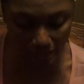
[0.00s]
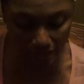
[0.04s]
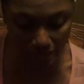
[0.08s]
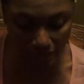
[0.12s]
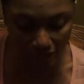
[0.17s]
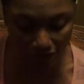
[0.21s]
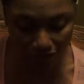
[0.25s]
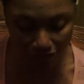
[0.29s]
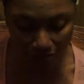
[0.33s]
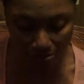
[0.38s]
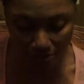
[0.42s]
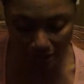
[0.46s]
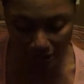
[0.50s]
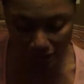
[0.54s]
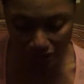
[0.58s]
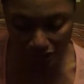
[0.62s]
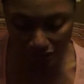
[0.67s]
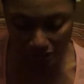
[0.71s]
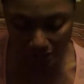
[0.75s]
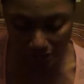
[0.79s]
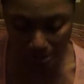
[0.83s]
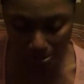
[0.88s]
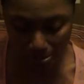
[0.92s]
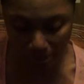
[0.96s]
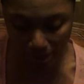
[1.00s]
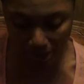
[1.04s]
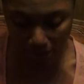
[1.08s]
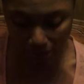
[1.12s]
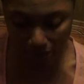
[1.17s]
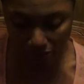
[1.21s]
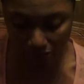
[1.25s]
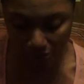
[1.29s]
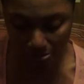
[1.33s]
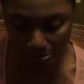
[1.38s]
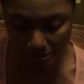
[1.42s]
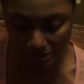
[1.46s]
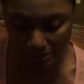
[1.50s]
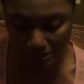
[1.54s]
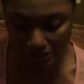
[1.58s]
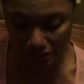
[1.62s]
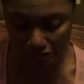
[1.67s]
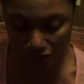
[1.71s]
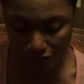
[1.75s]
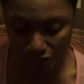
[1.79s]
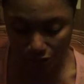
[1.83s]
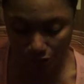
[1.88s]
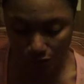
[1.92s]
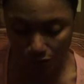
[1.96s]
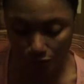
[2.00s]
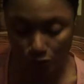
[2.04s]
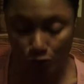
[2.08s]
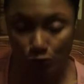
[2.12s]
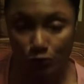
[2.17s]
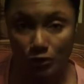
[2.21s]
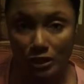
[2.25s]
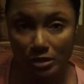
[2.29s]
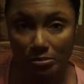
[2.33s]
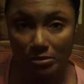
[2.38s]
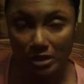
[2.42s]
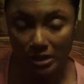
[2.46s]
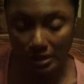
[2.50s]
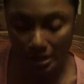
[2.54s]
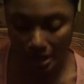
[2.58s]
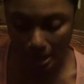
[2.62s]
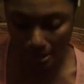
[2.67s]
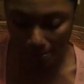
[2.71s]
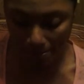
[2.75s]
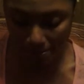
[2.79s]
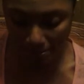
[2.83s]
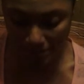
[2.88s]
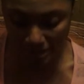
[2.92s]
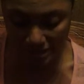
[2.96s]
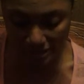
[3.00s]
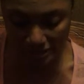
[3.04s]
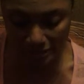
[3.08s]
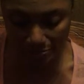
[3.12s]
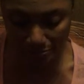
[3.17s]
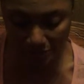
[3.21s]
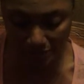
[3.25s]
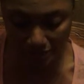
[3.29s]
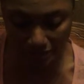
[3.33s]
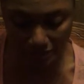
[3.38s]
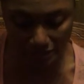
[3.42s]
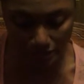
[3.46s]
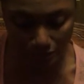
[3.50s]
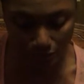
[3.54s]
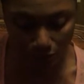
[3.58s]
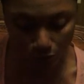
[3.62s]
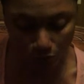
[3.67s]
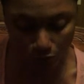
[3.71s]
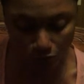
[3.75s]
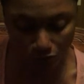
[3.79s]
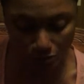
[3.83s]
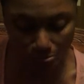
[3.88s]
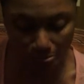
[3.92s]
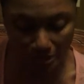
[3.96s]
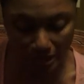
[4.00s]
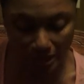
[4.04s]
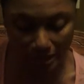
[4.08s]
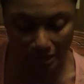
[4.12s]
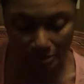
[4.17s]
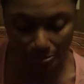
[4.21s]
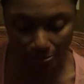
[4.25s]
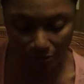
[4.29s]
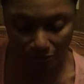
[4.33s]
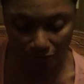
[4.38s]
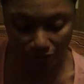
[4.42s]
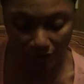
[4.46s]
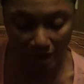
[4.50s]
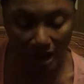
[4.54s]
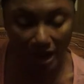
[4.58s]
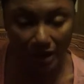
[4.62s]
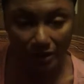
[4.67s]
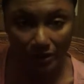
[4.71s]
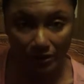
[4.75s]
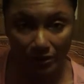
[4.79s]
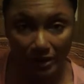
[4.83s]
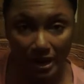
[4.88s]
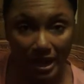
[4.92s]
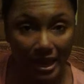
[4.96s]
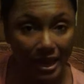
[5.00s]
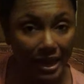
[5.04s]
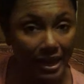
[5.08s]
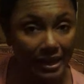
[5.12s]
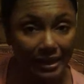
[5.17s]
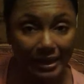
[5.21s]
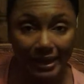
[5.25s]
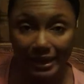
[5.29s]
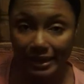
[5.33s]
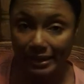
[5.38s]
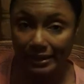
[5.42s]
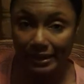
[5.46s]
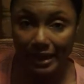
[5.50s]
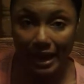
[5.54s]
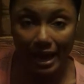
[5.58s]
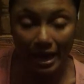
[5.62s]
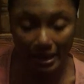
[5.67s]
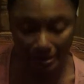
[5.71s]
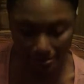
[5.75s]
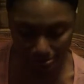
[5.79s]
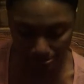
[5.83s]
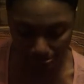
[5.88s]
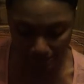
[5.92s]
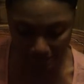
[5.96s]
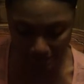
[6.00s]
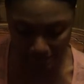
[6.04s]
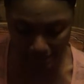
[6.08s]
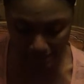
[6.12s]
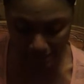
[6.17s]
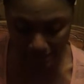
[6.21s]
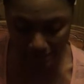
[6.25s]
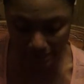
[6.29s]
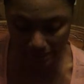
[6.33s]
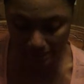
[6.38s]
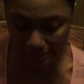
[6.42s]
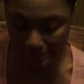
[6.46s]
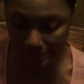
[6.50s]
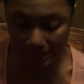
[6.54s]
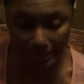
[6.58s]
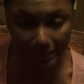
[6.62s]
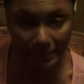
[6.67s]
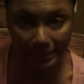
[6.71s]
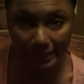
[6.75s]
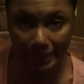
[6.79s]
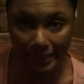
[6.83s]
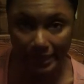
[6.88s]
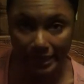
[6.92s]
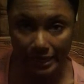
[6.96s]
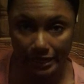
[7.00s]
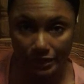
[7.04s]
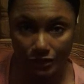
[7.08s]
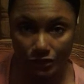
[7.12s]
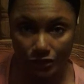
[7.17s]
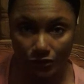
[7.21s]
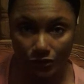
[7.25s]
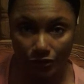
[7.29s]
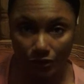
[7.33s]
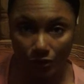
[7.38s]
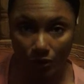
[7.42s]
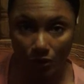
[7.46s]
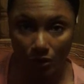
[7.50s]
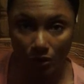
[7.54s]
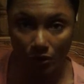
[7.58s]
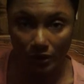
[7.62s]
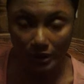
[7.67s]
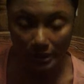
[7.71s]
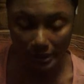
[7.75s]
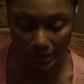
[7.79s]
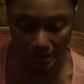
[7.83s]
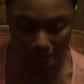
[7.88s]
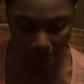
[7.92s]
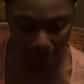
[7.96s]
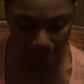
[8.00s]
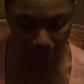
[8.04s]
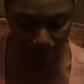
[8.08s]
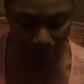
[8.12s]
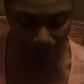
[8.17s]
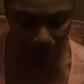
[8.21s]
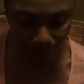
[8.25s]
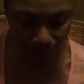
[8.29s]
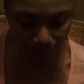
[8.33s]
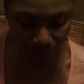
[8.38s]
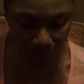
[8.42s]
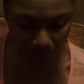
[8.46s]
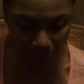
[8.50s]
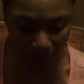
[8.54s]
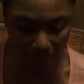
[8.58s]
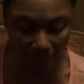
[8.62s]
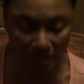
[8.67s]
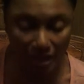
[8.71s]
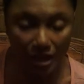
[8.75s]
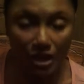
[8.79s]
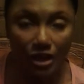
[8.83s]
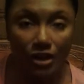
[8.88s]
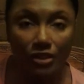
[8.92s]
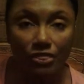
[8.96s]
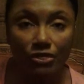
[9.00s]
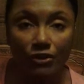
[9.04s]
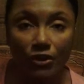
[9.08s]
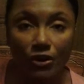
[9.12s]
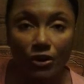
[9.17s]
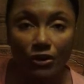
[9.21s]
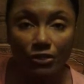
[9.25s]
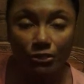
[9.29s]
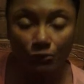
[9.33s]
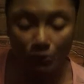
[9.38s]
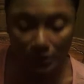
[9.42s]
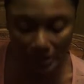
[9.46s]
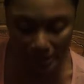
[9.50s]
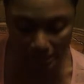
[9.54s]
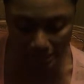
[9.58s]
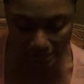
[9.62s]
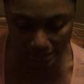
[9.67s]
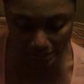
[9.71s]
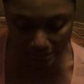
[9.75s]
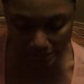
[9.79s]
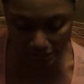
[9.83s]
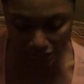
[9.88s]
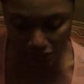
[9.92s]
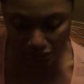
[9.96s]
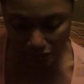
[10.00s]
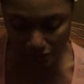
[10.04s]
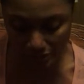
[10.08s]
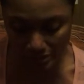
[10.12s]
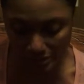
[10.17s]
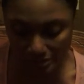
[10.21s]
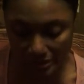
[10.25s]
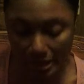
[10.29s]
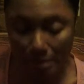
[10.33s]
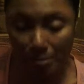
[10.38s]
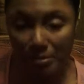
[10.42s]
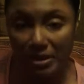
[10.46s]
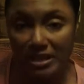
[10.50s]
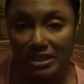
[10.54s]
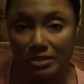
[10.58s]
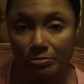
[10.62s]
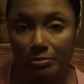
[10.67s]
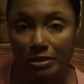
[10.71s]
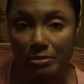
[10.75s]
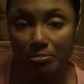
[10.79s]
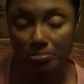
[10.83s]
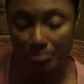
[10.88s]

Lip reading: Information about the procedure or treatment must be disclosed by the provider and cannot be delegated to the RN. There are 3 conditions that must be